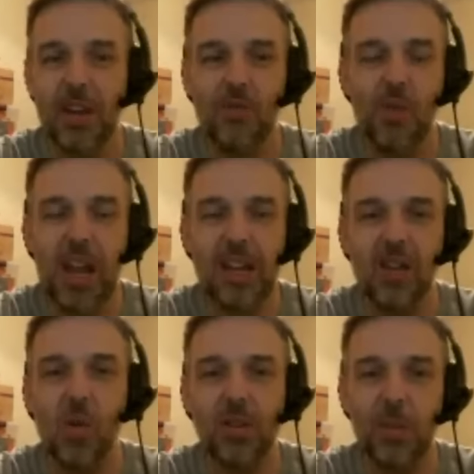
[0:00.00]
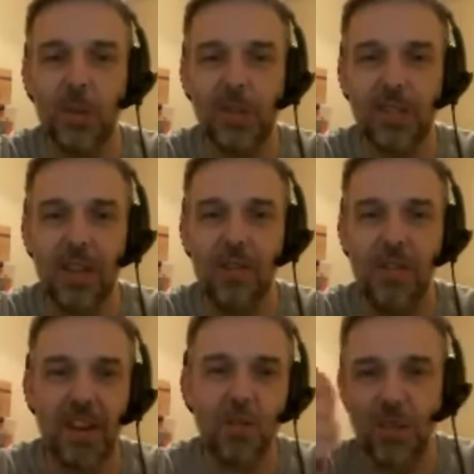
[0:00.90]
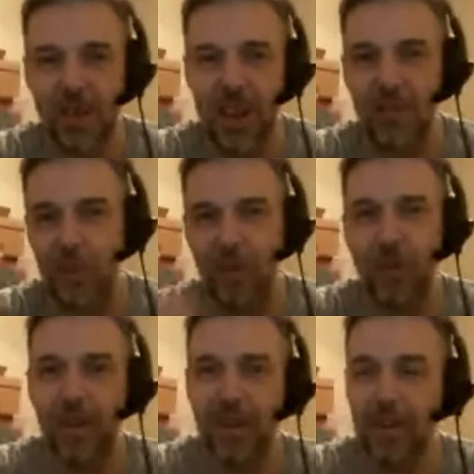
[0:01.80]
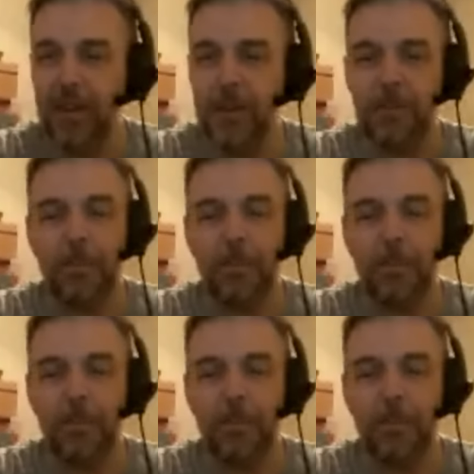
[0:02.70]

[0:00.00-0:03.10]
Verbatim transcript: was a red octopus uh, fighting with Deadpool, and